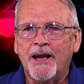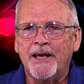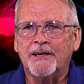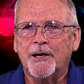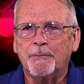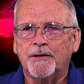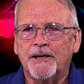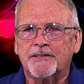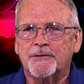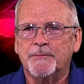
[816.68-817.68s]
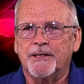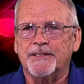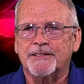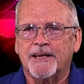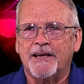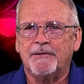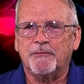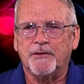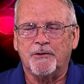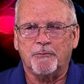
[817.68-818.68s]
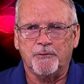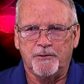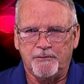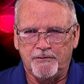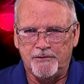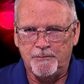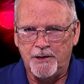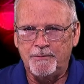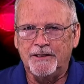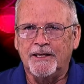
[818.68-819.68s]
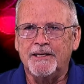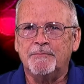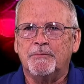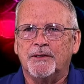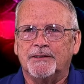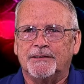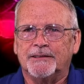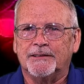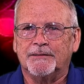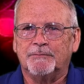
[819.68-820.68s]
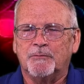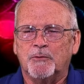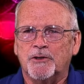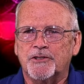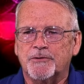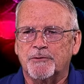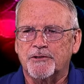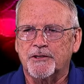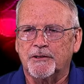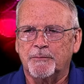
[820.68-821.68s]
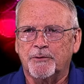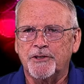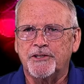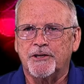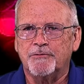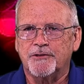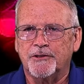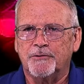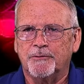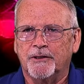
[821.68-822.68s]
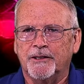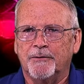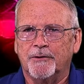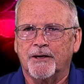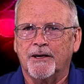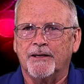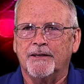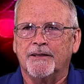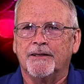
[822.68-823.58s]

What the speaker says: had a couple of extra minutes. Tad, you may be late, but we're still in pre-show, so you're really okay.